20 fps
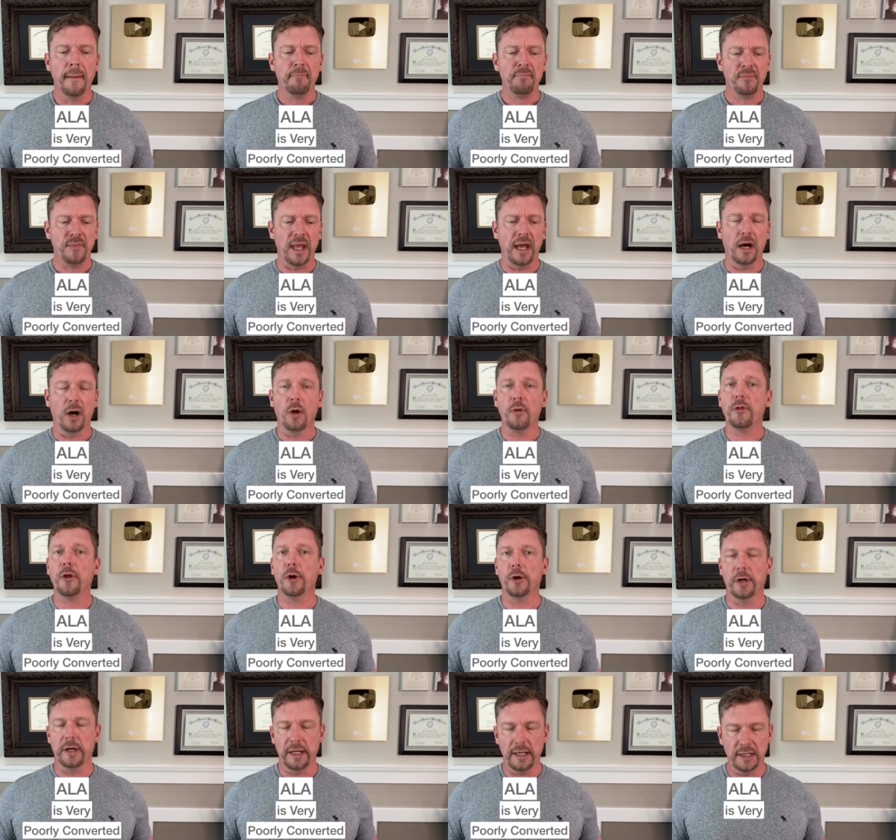Now,
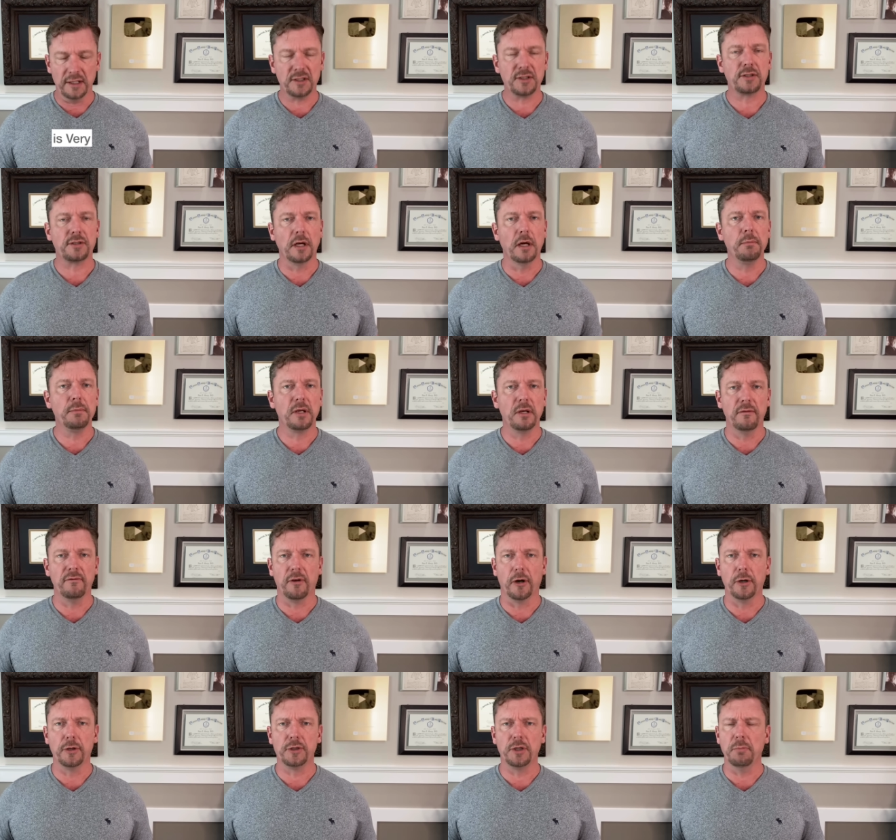there is some
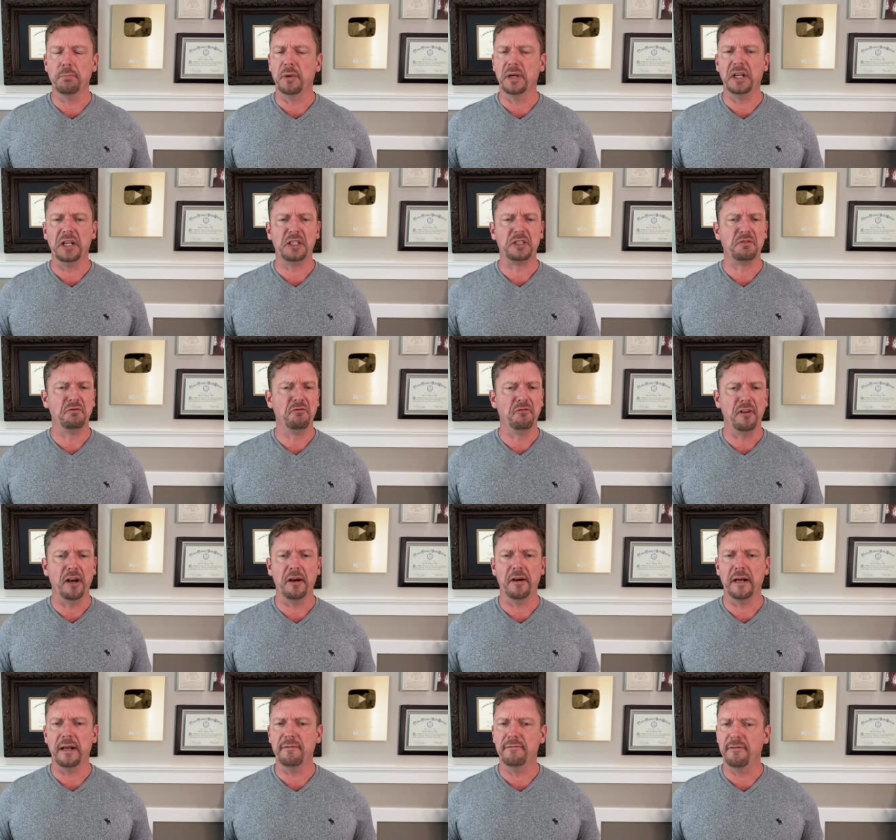conversion, but it's
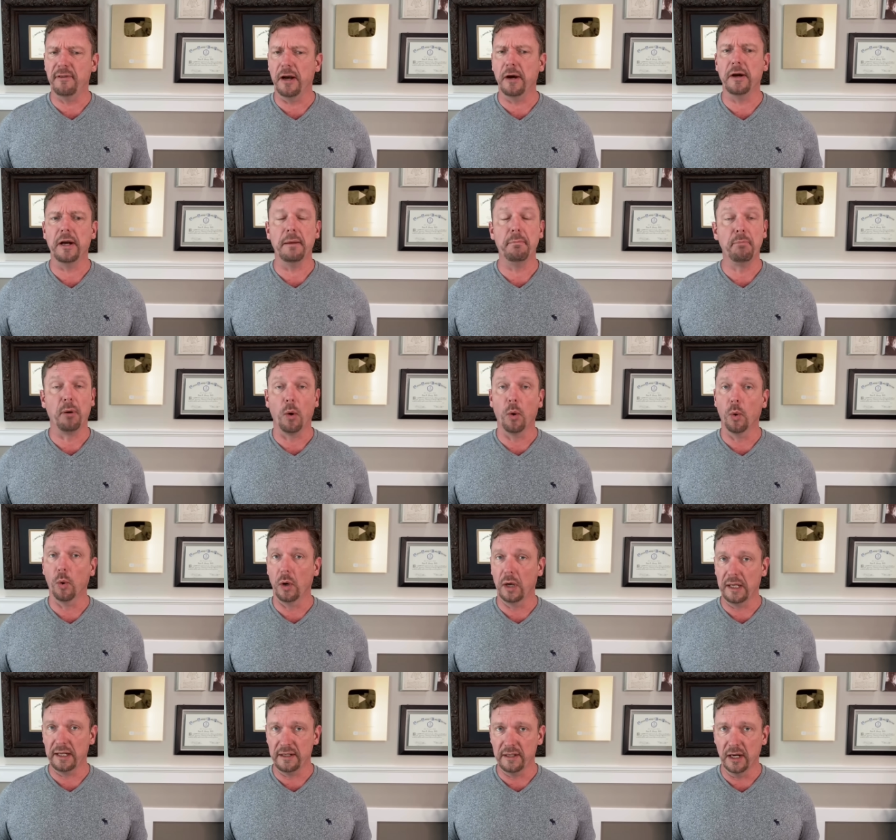very, very
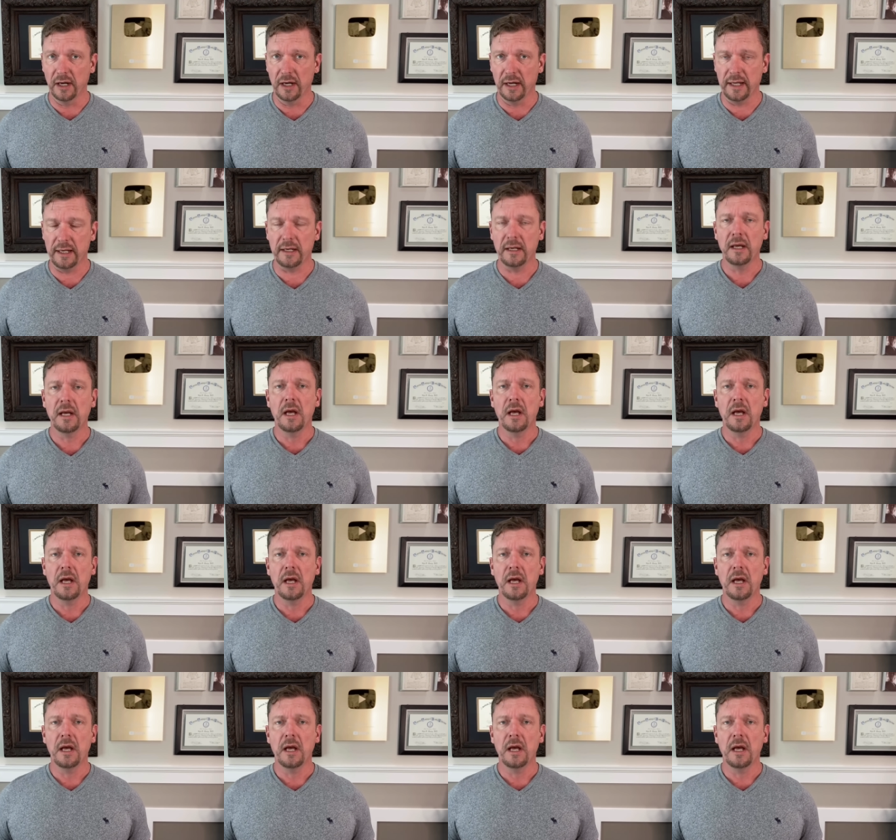poorly done.